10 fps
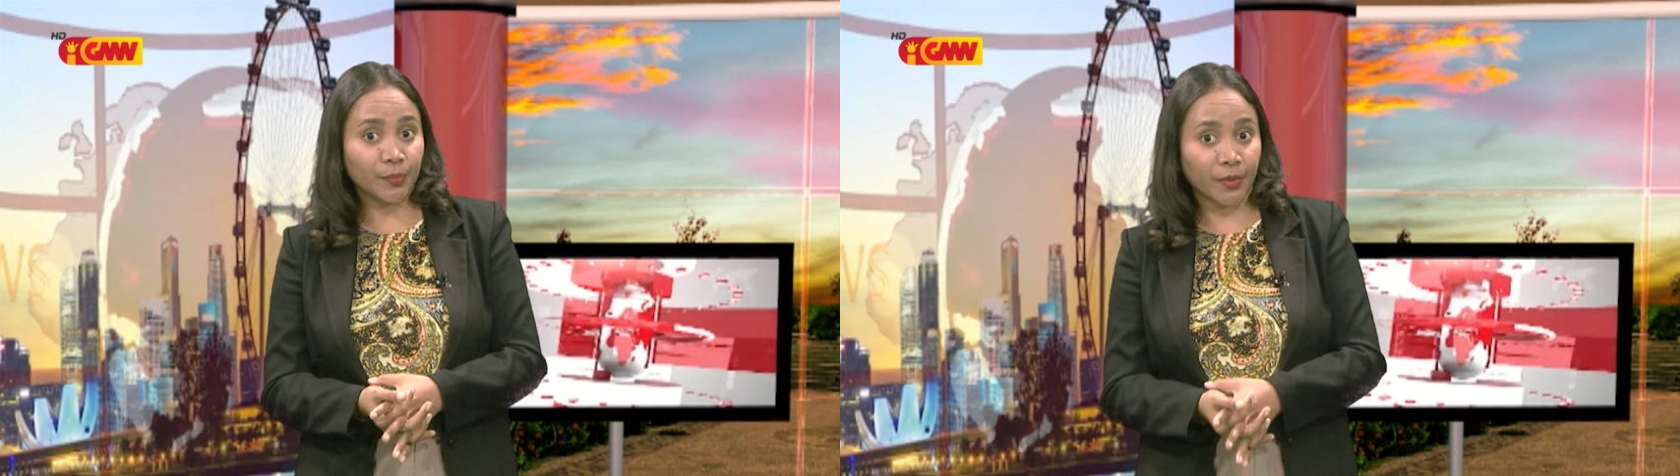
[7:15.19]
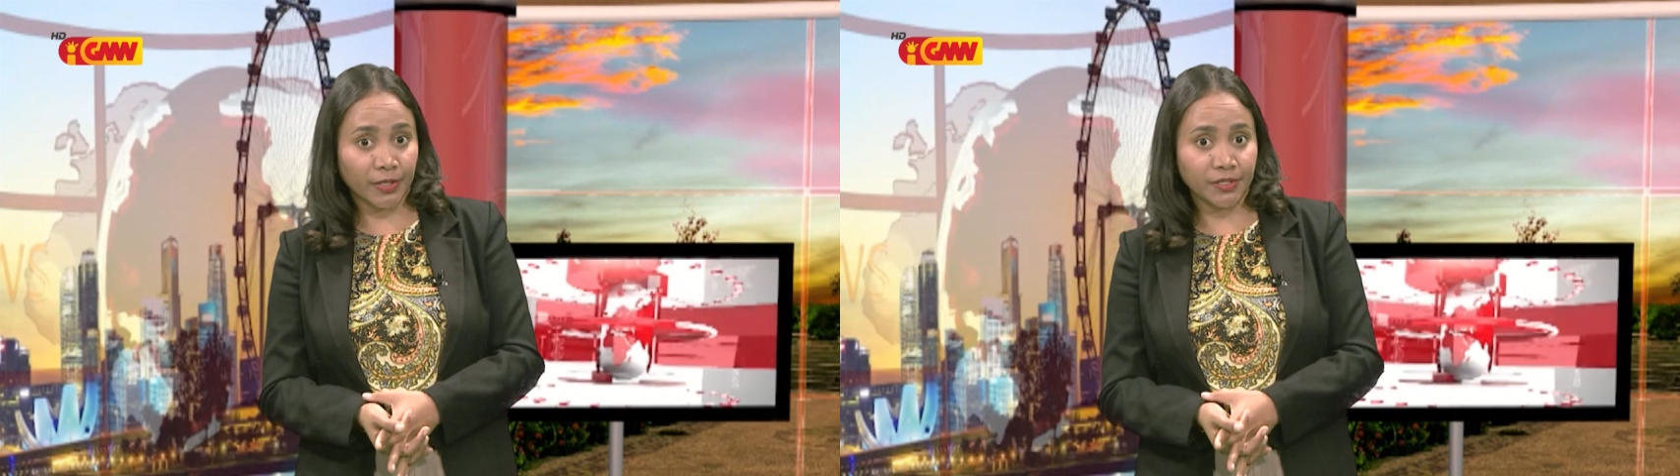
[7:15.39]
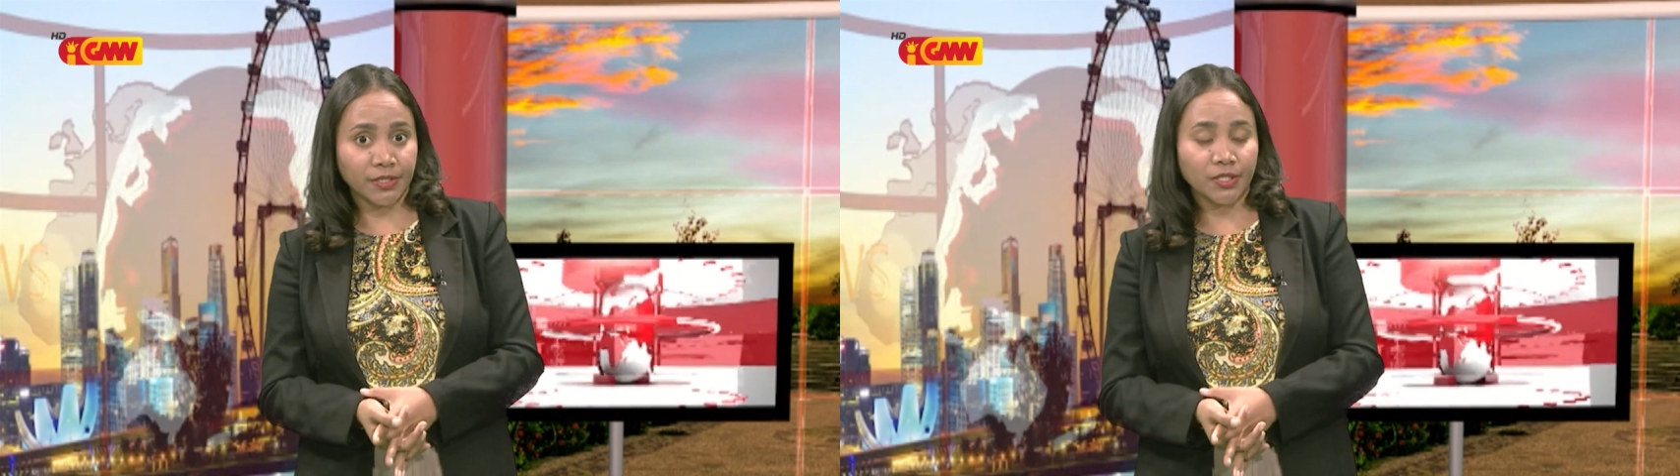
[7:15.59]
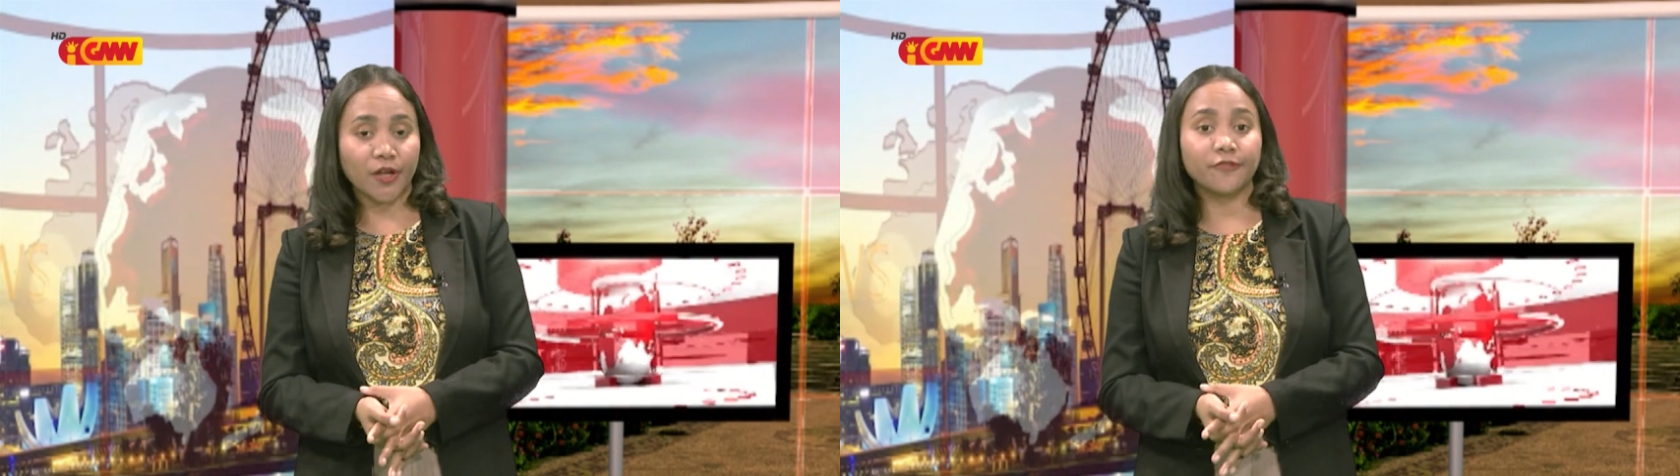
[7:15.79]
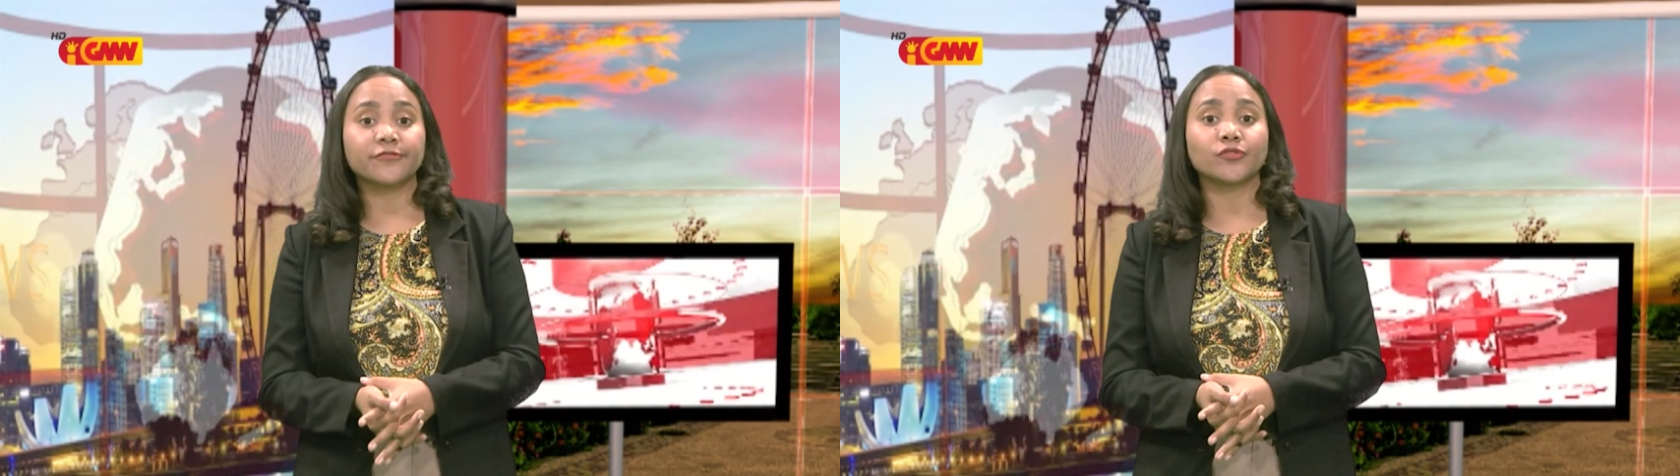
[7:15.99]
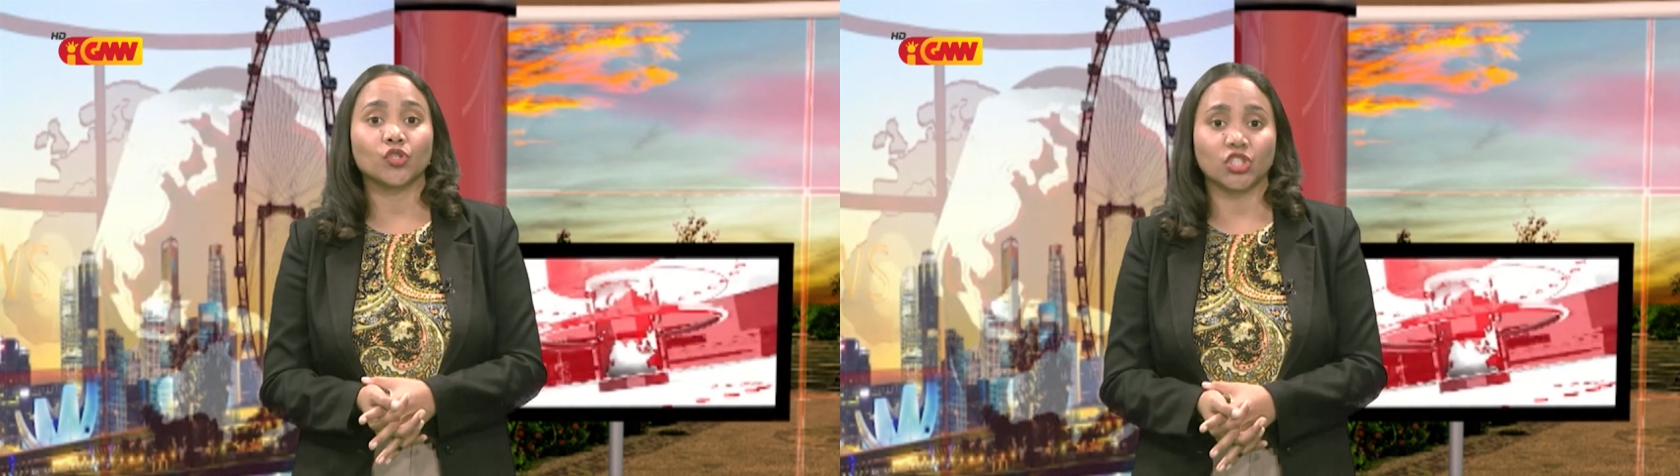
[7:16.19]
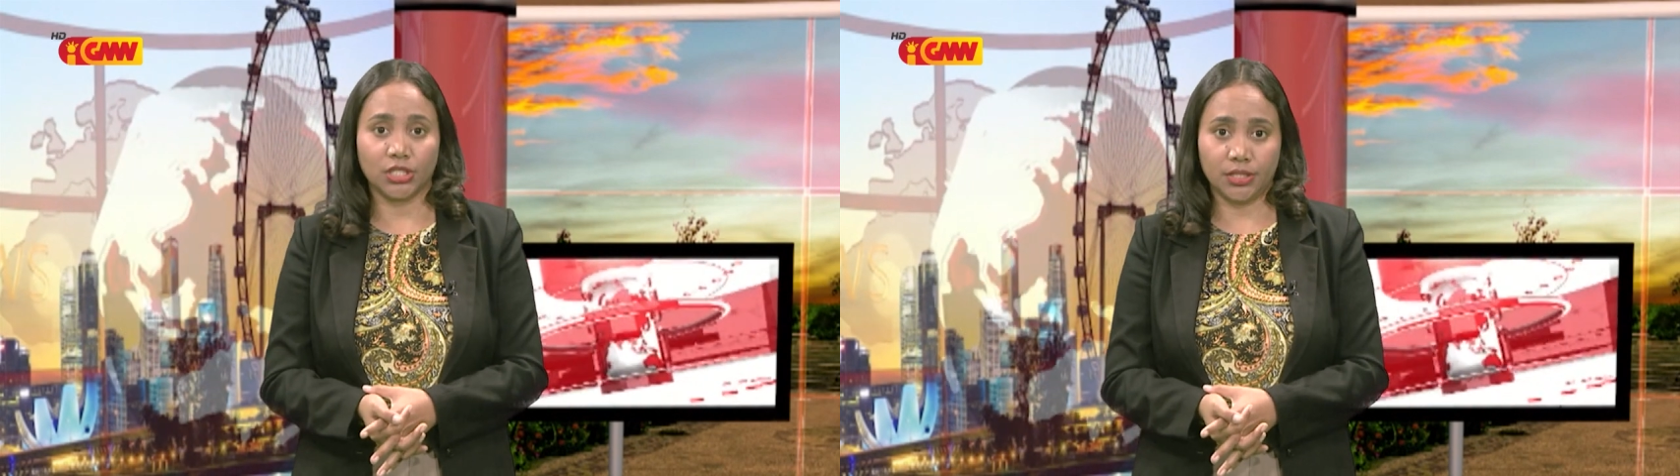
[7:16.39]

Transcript: pardon of Suu Kyi.